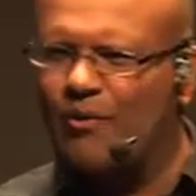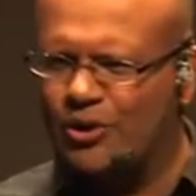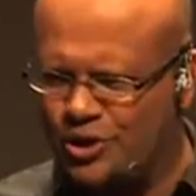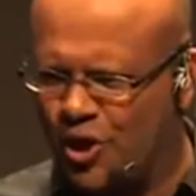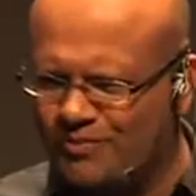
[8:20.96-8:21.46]

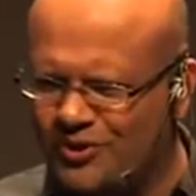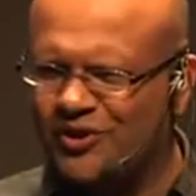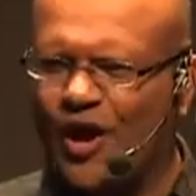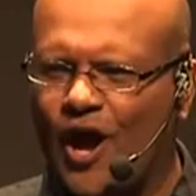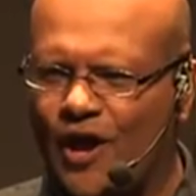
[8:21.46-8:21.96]
our
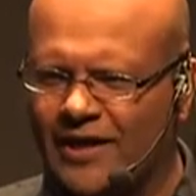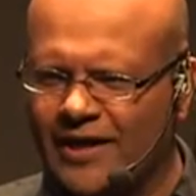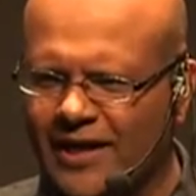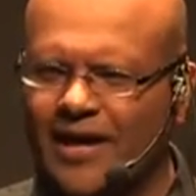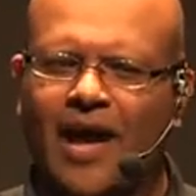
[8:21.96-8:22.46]
jobs
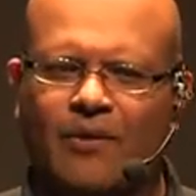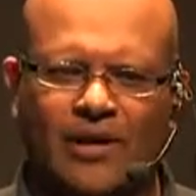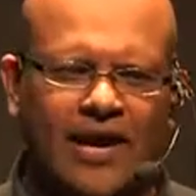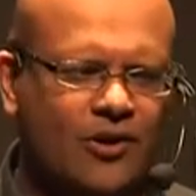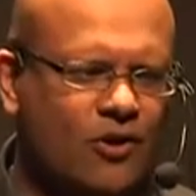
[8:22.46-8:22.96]
early, and
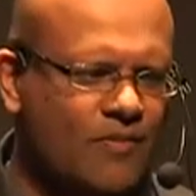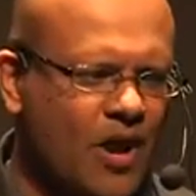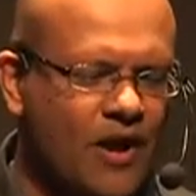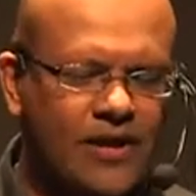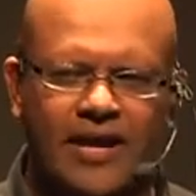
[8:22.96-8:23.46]
we'll get home
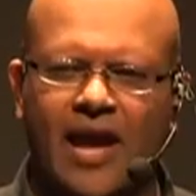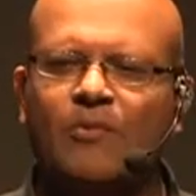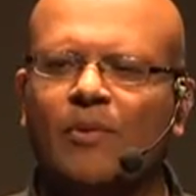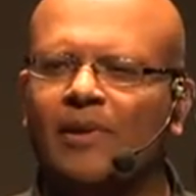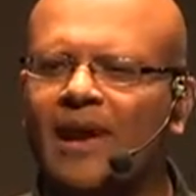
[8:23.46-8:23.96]
early,
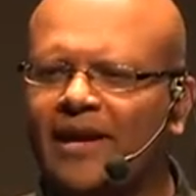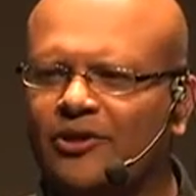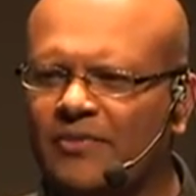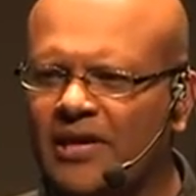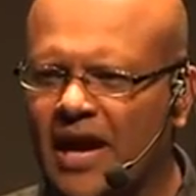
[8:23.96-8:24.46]
and we will
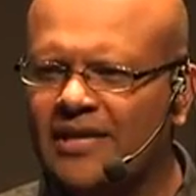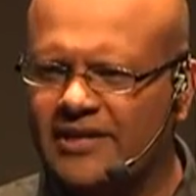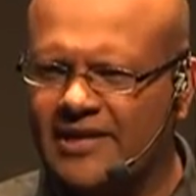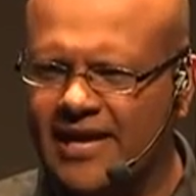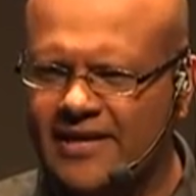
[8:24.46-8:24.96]
like to be
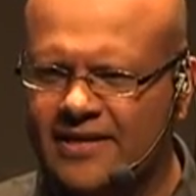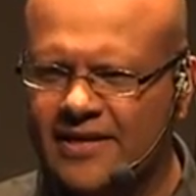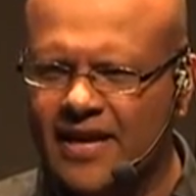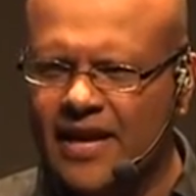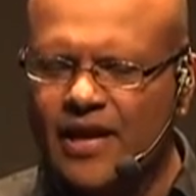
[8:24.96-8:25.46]
entertained.